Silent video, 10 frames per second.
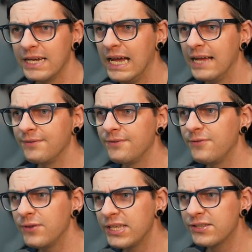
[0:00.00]
And
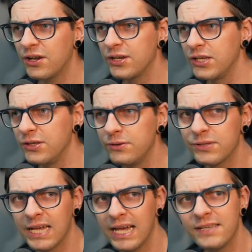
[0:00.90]
for this kind of use
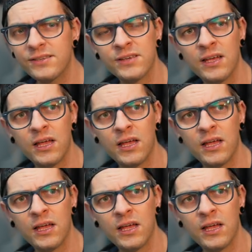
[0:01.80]
case,